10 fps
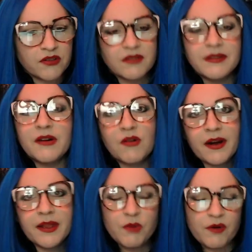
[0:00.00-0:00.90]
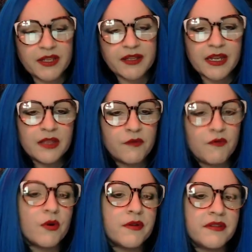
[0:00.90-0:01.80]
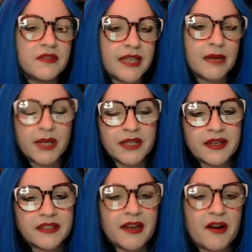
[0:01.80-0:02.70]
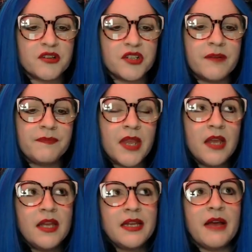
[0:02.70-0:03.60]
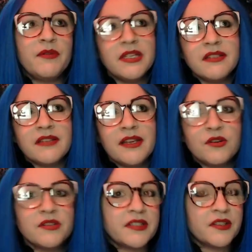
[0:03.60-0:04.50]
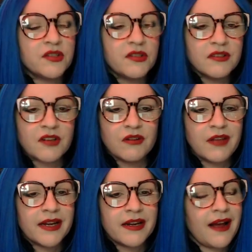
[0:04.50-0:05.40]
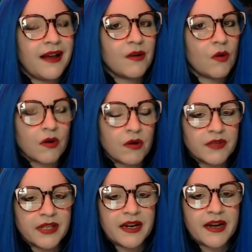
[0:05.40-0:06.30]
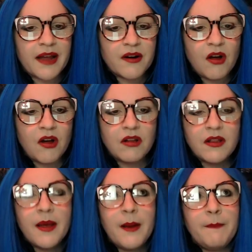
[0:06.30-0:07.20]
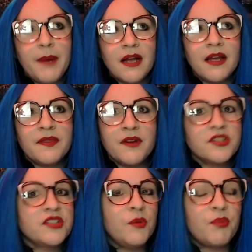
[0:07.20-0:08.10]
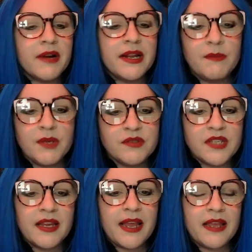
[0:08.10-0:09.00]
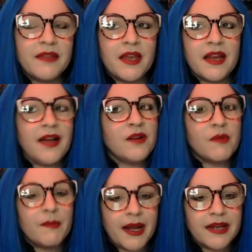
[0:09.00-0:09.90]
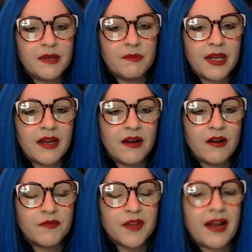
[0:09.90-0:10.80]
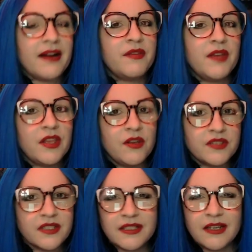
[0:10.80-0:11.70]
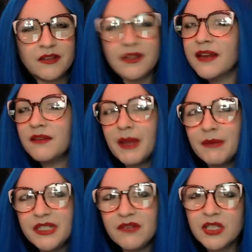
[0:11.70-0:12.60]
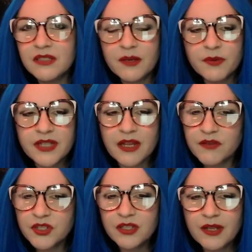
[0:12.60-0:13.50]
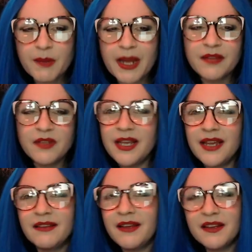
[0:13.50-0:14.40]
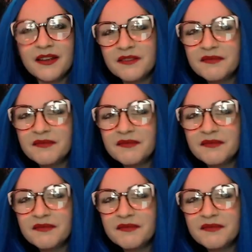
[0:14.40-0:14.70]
later on in the movie, like in the fourth segment, like as a character. Now, these interstitials are like not horror related at all, but they're still pretty amusing, and they kind of reminded me of the kind of thing you used to see on like MTV's Liquid Television, like back in the day, like,